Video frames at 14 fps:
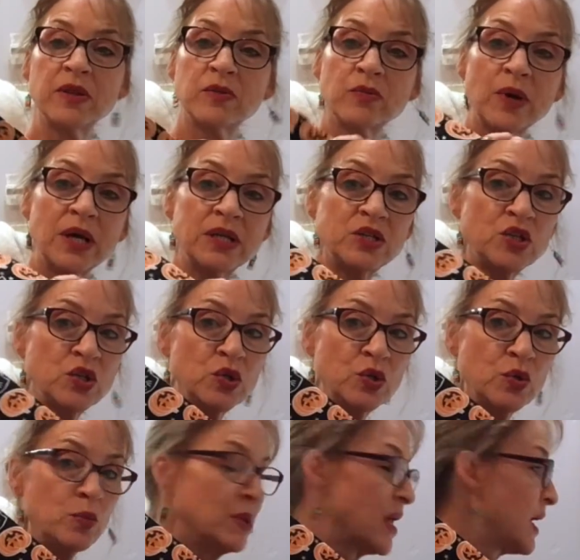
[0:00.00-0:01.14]
thread to
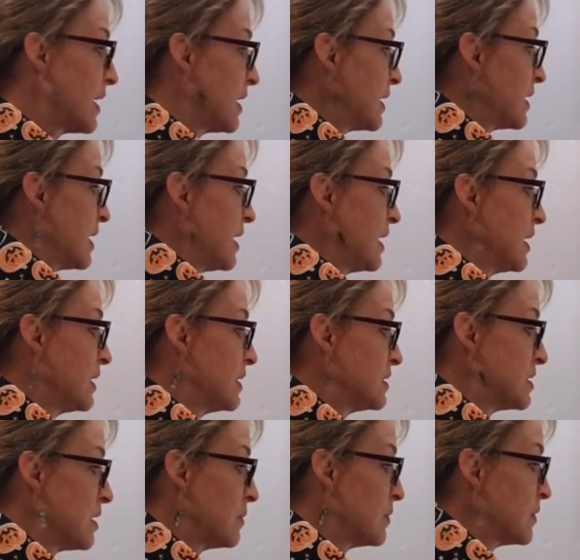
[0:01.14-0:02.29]
black, and the
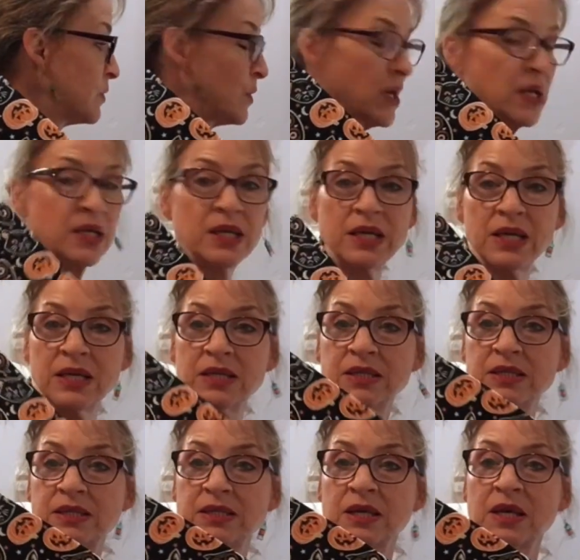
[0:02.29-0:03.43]
top thread
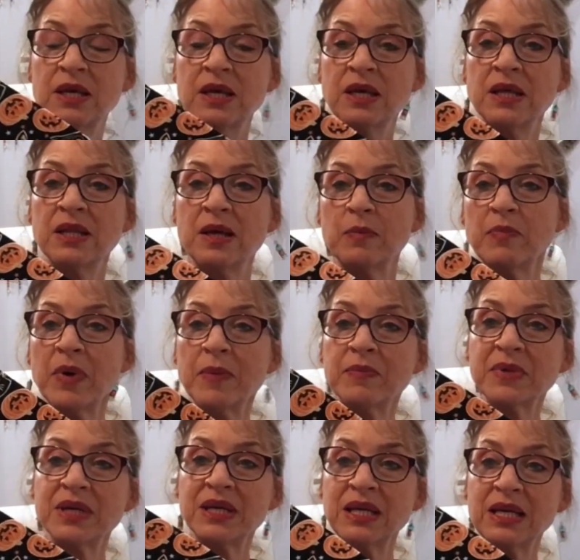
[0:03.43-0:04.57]
is that
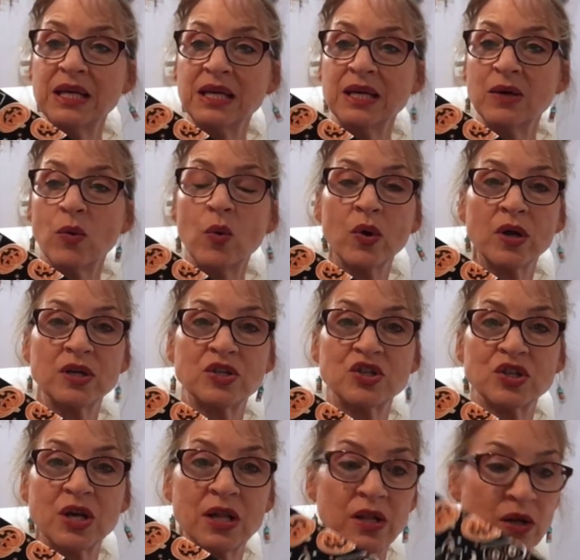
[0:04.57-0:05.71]
pumpkin-y orange
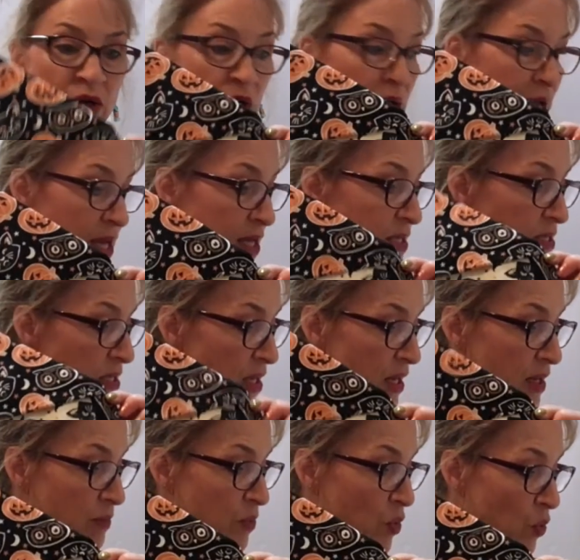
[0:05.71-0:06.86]
color, and
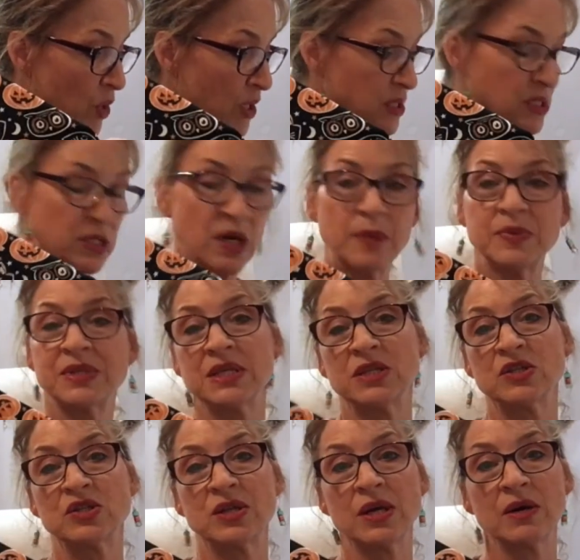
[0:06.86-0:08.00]
I'm going to top
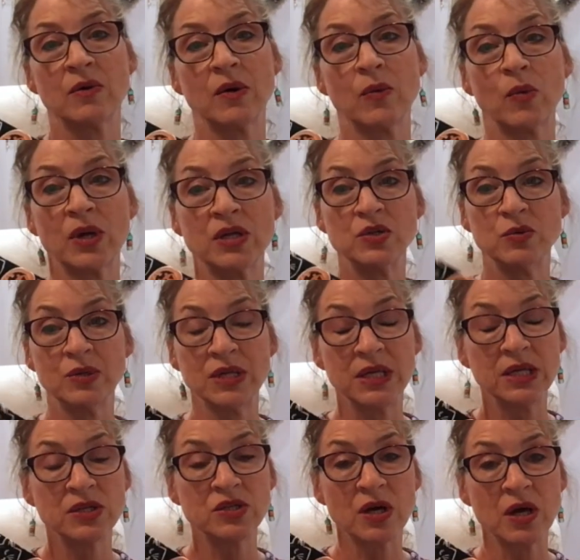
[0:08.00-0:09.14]
stitch. Now I want a
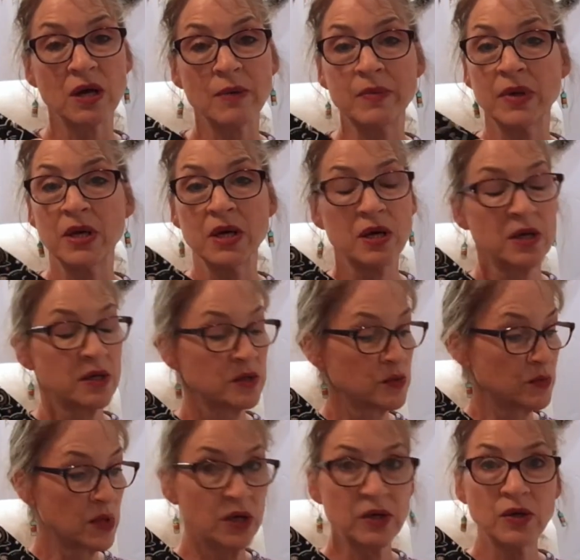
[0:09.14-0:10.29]
neat job, so I'm
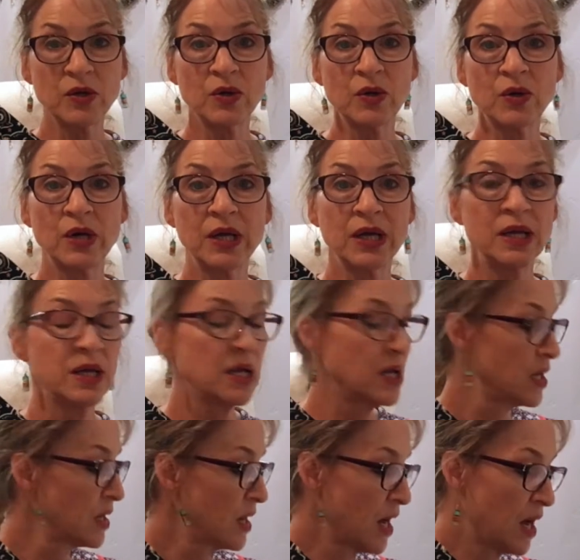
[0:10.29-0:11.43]
not going to hurry.
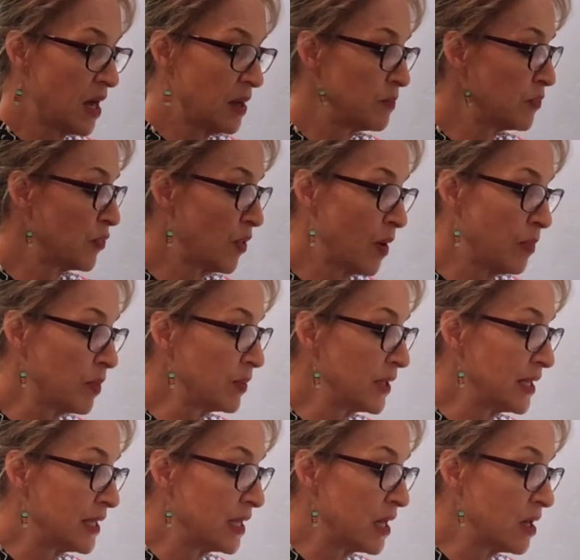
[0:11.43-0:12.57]
I'm probably
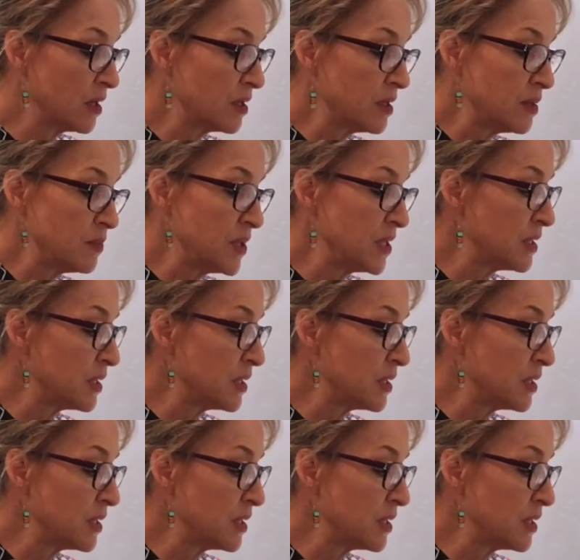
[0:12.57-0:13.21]
not going to beat the